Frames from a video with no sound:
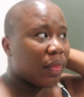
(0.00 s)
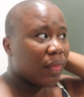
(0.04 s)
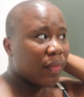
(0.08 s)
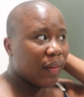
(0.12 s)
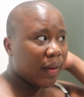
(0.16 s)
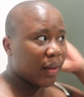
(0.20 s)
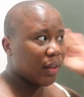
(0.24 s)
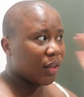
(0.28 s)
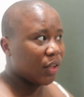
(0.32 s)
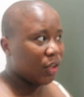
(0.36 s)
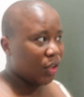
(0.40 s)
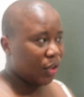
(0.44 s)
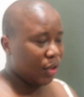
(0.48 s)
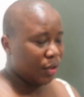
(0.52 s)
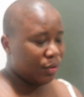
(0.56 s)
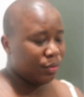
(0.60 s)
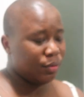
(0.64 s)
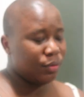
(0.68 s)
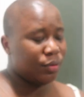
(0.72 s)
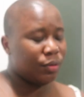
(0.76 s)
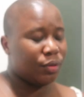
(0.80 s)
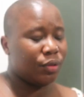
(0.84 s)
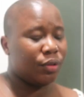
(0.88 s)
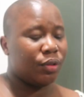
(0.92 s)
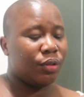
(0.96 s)
Thank
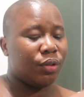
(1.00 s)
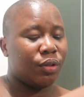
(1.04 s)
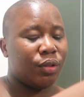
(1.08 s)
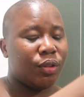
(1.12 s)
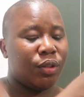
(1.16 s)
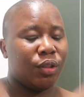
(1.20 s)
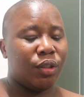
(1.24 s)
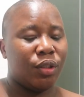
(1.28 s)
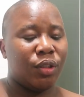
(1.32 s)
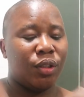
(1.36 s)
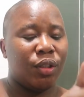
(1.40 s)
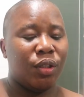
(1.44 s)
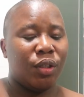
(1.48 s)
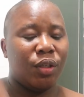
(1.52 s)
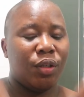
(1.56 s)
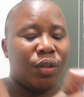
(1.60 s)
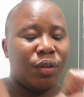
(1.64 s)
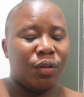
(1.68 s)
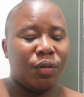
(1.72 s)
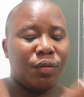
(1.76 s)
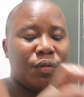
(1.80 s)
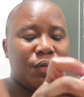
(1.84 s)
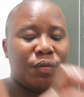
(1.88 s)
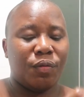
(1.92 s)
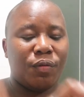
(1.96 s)
you
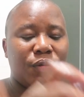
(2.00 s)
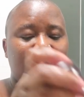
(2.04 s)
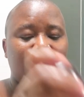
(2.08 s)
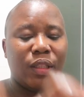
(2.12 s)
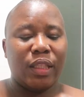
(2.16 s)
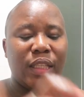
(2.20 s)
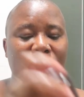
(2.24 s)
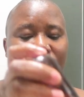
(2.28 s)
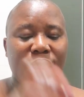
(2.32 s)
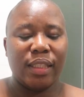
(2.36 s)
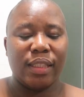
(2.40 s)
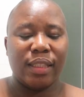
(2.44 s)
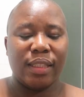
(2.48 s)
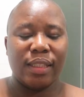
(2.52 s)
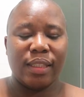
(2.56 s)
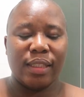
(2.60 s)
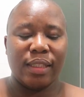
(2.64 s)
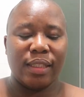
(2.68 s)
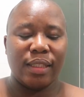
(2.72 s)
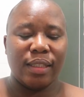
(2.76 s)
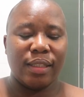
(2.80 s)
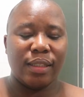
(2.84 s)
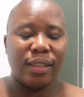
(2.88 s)
for this.